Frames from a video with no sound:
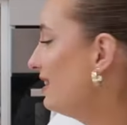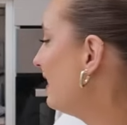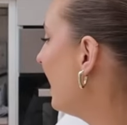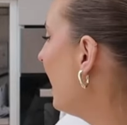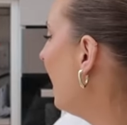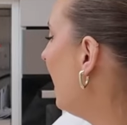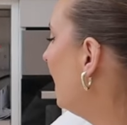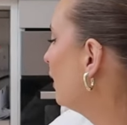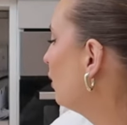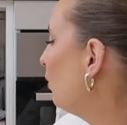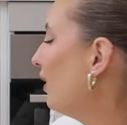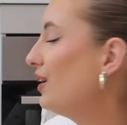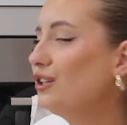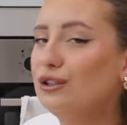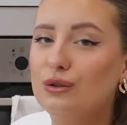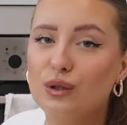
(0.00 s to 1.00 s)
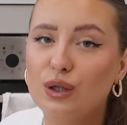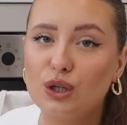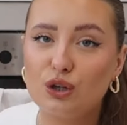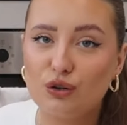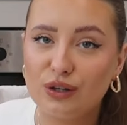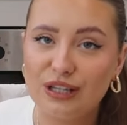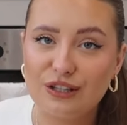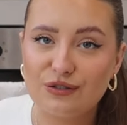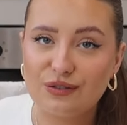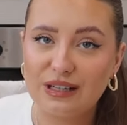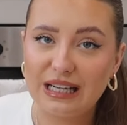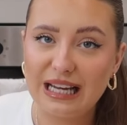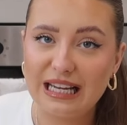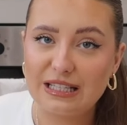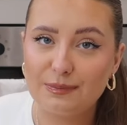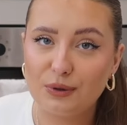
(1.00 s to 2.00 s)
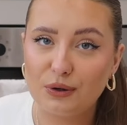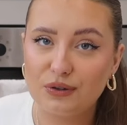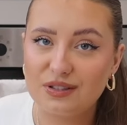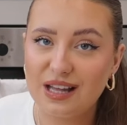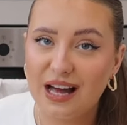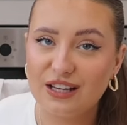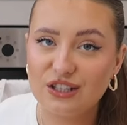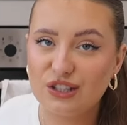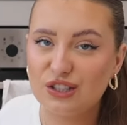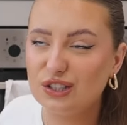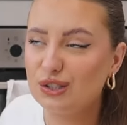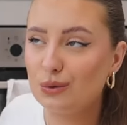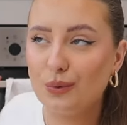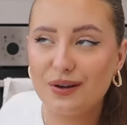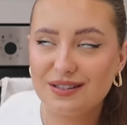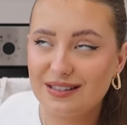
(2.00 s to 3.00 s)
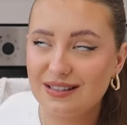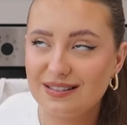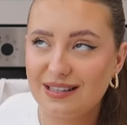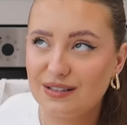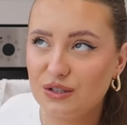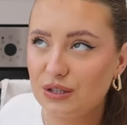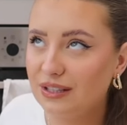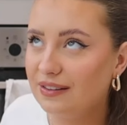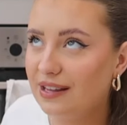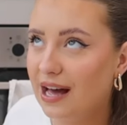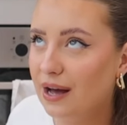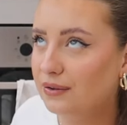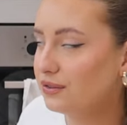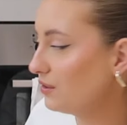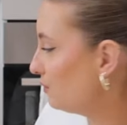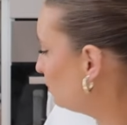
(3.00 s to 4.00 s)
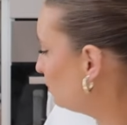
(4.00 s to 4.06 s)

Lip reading: in there. I've got a new crease release because that is just always an essential in the house